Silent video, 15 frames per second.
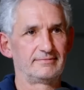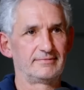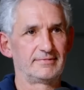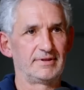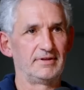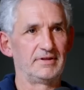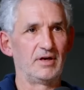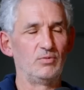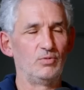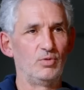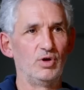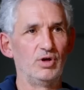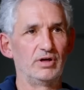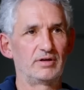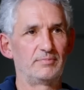So they don't
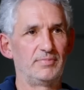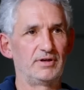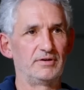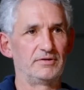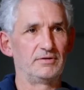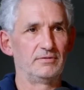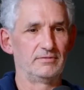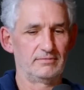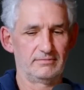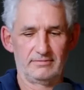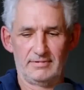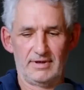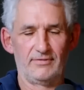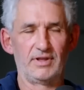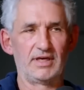work because
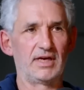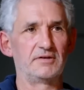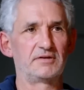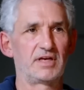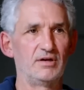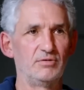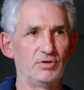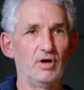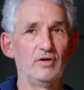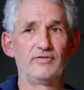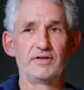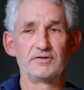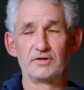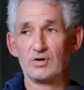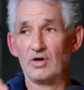everything gets killed off.
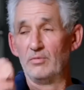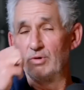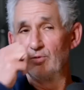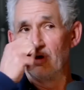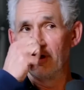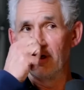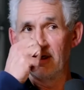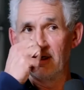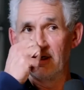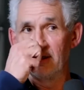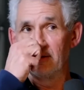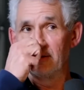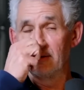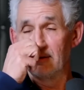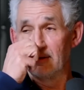That's a common one I
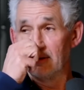hear.